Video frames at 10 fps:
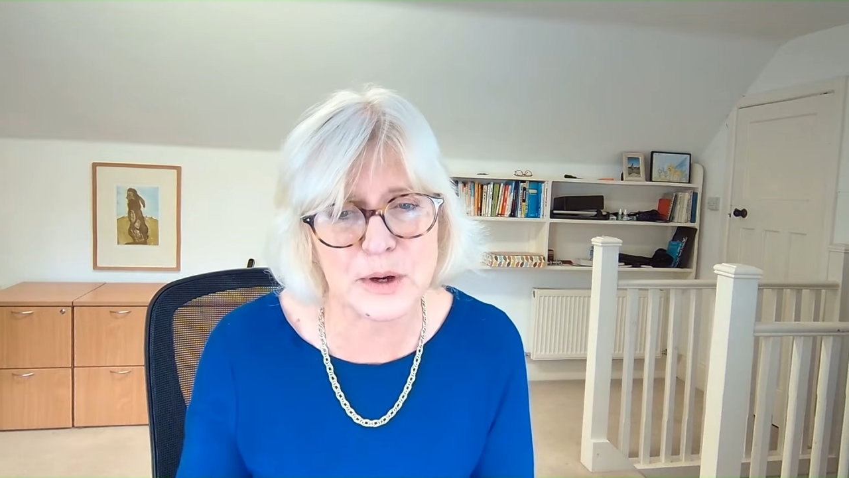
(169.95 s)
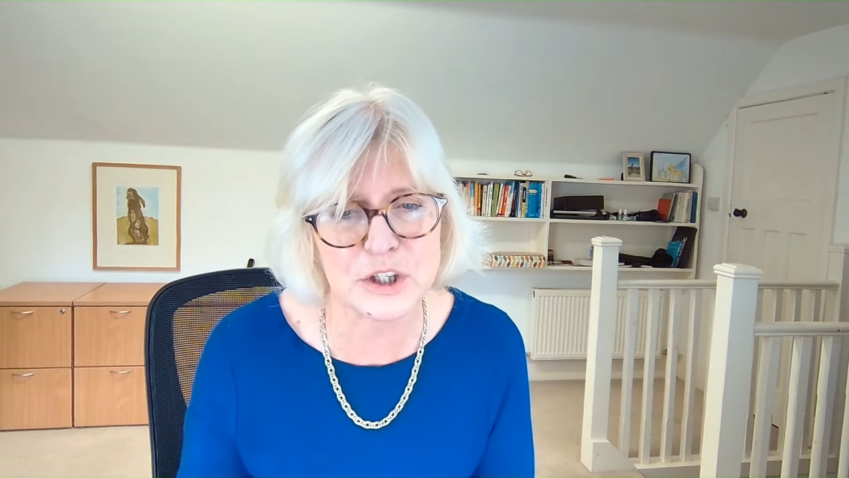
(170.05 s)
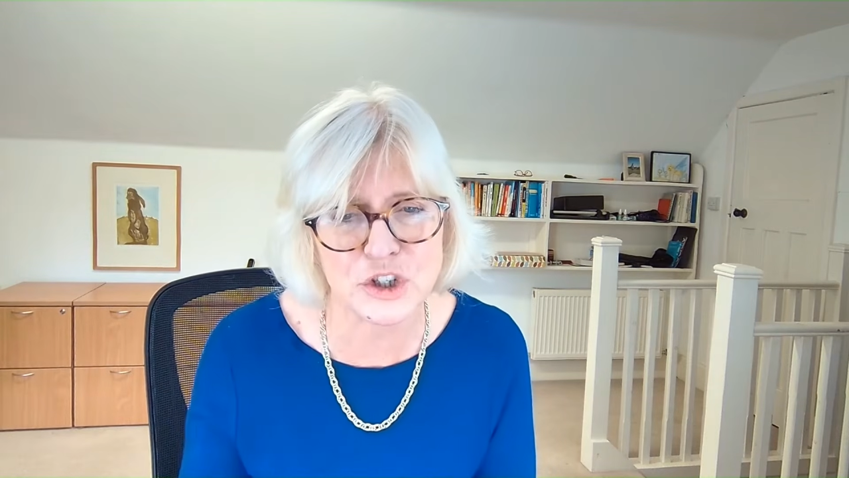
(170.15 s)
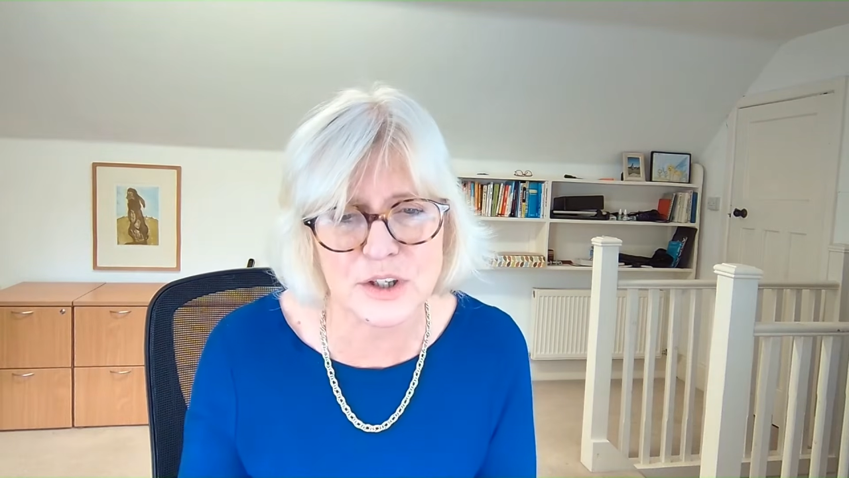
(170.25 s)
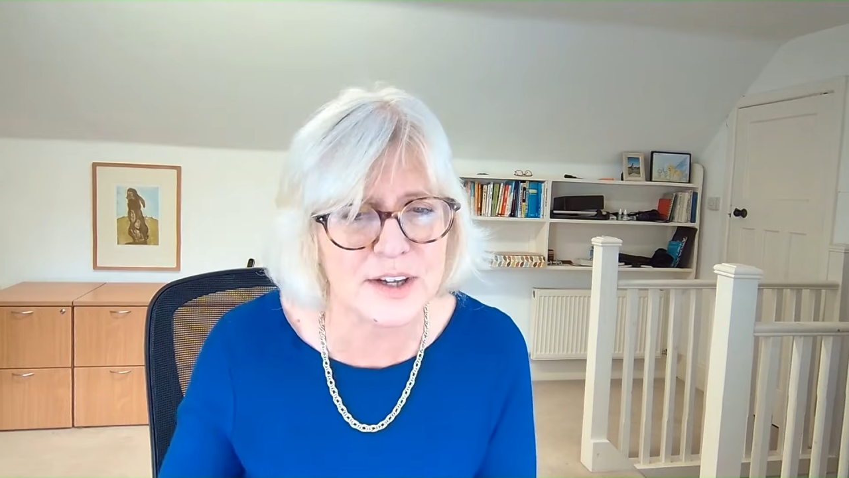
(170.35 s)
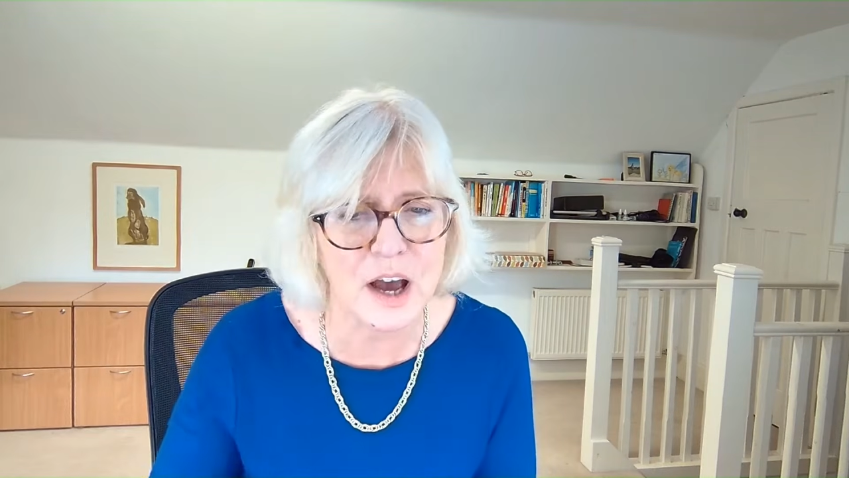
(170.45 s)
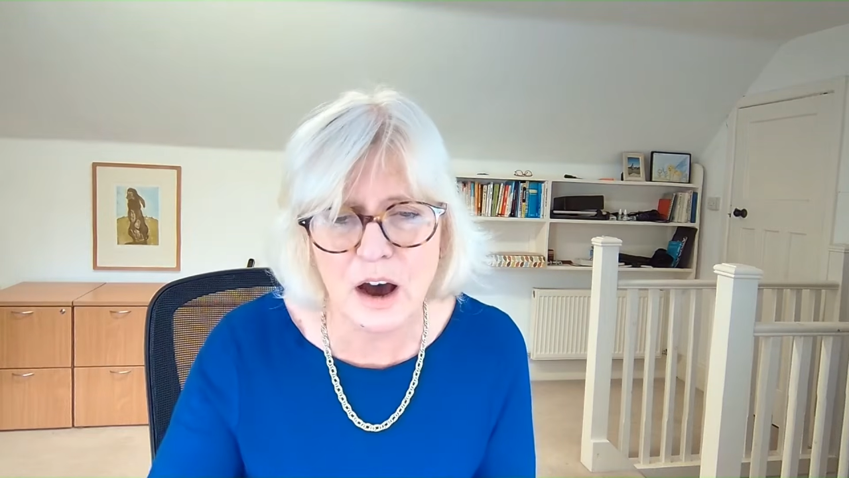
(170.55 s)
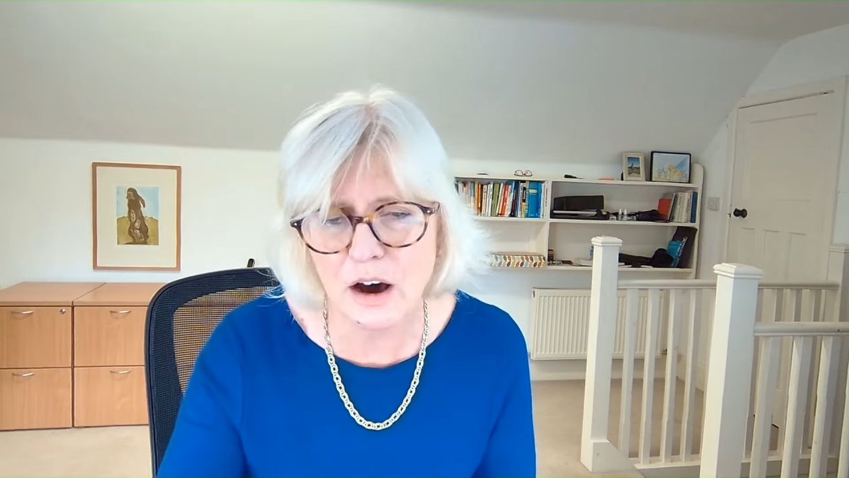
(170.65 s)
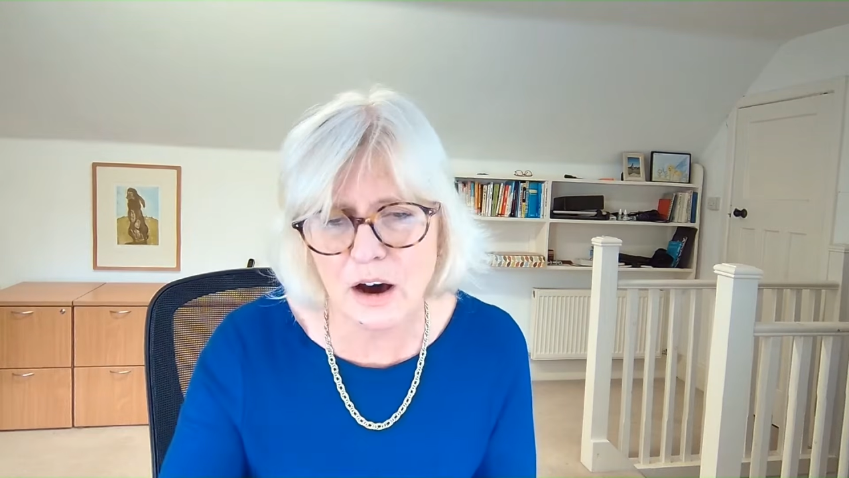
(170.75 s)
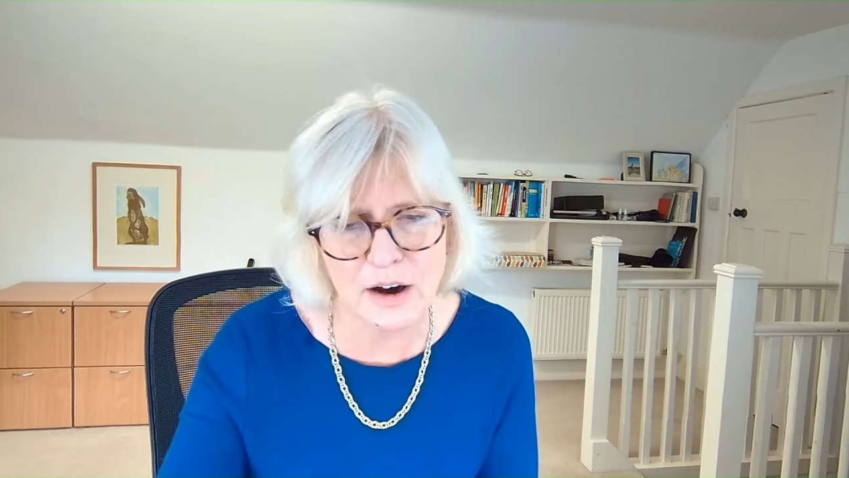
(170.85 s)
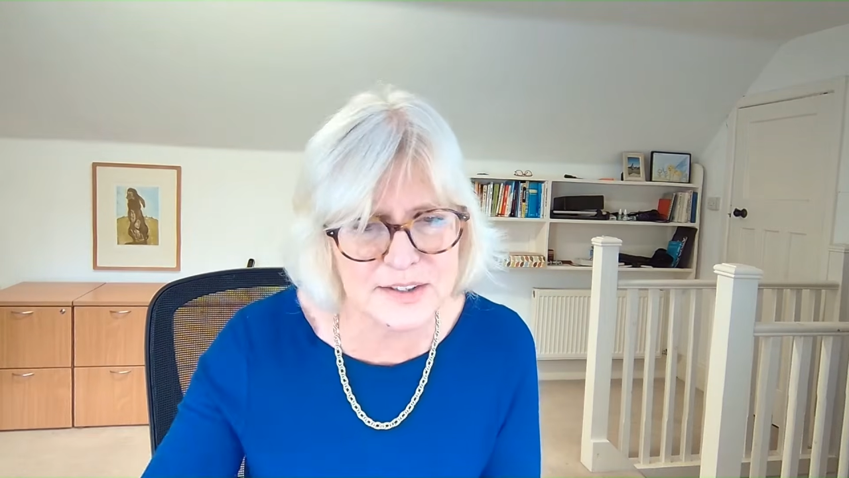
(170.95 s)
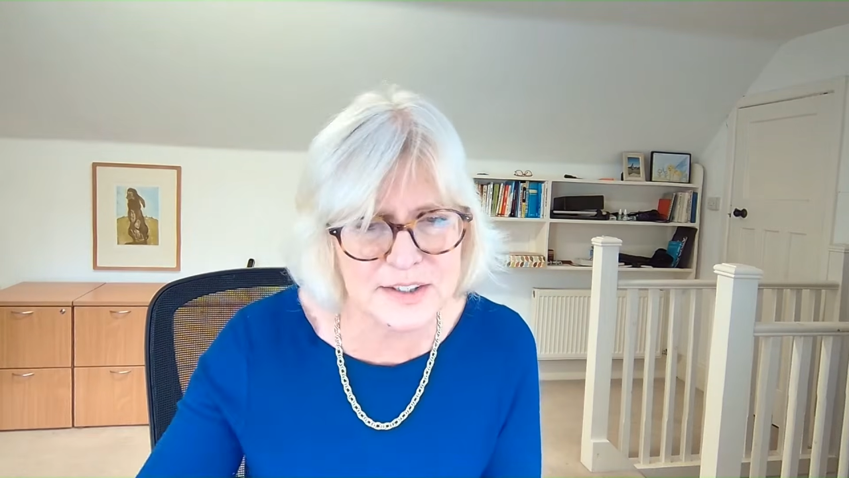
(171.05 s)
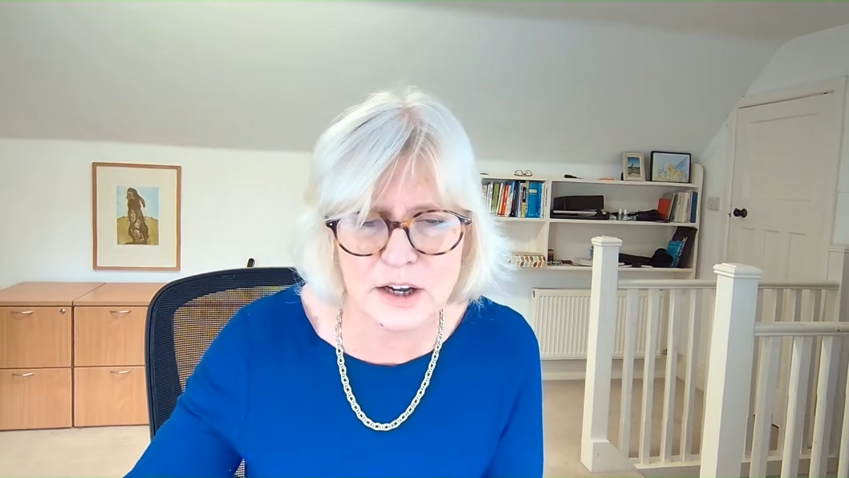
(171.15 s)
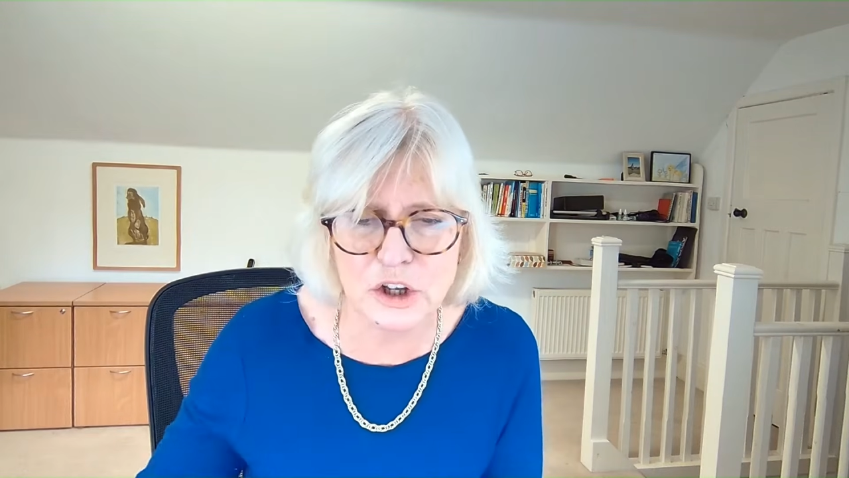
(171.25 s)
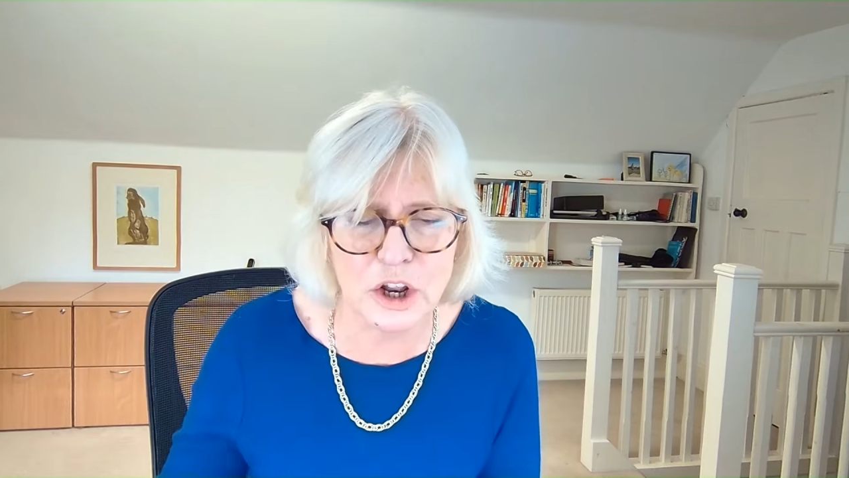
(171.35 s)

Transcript: questions are asked,